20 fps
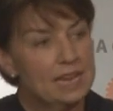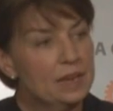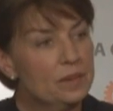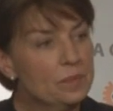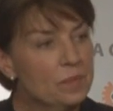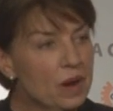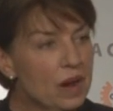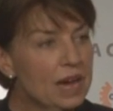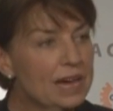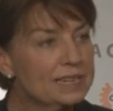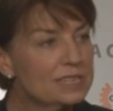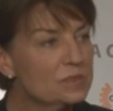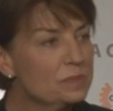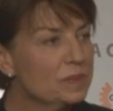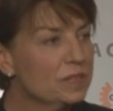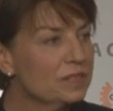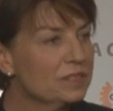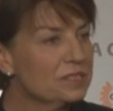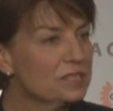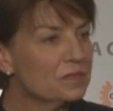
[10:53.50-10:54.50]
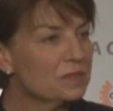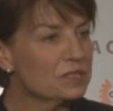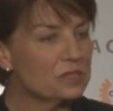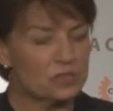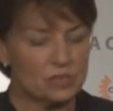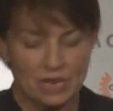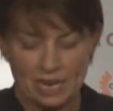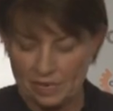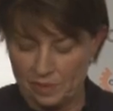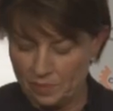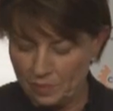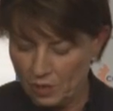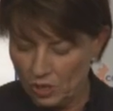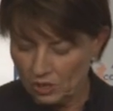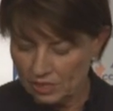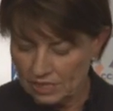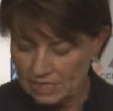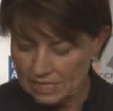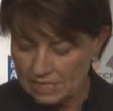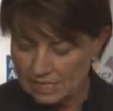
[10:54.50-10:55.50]
In my experience of Australian
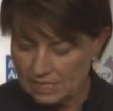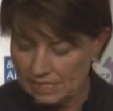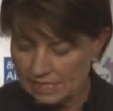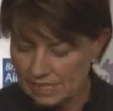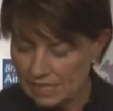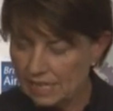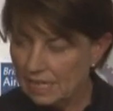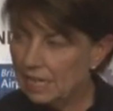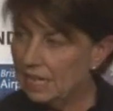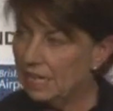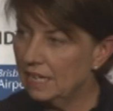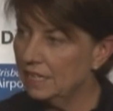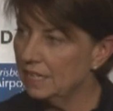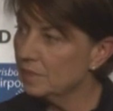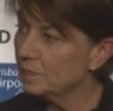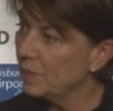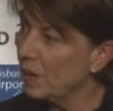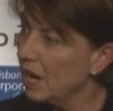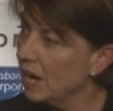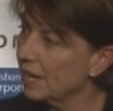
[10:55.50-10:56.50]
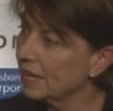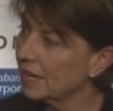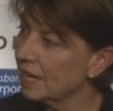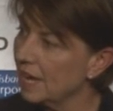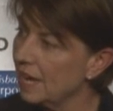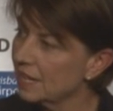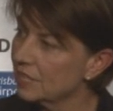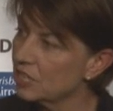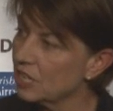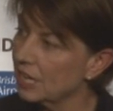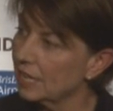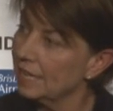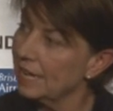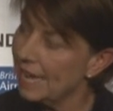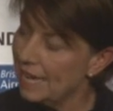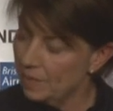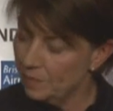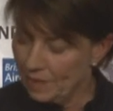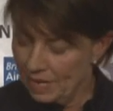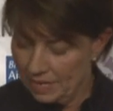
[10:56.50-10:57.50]
politics, it is by and large a
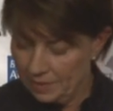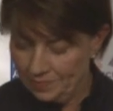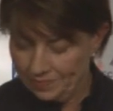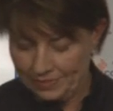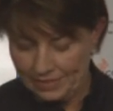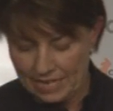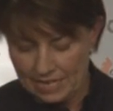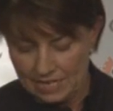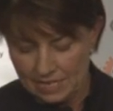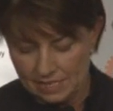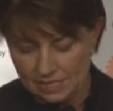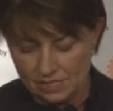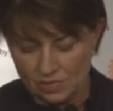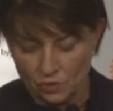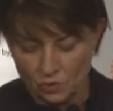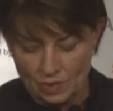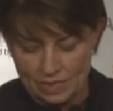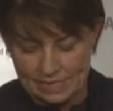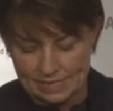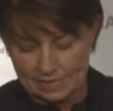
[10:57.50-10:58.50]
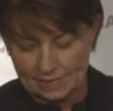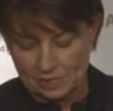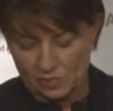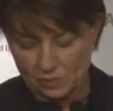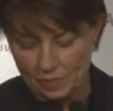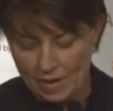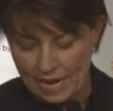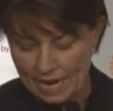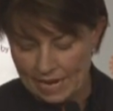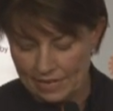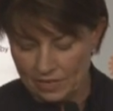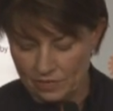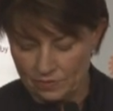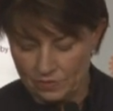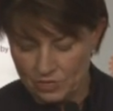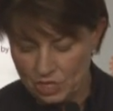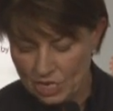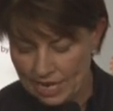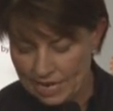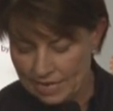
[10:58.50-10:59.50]
Labor that is the restless party
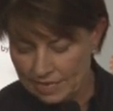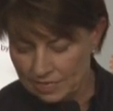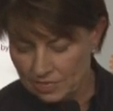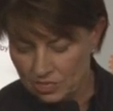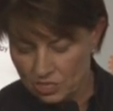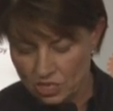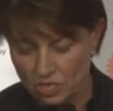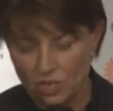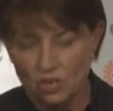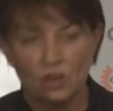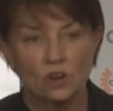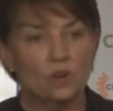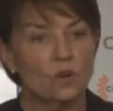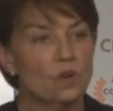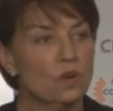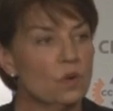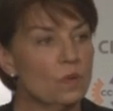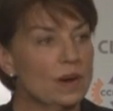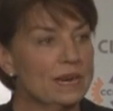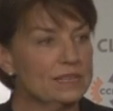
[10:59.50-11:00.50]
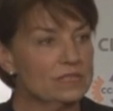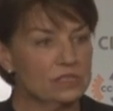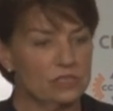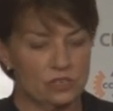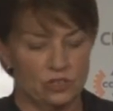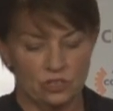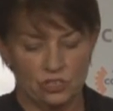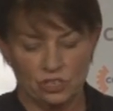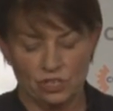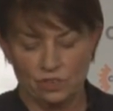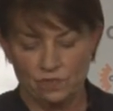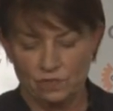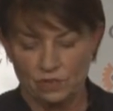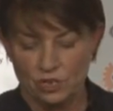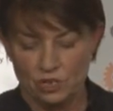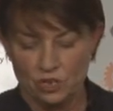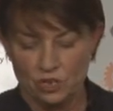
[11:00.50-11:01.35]
of change, always searching for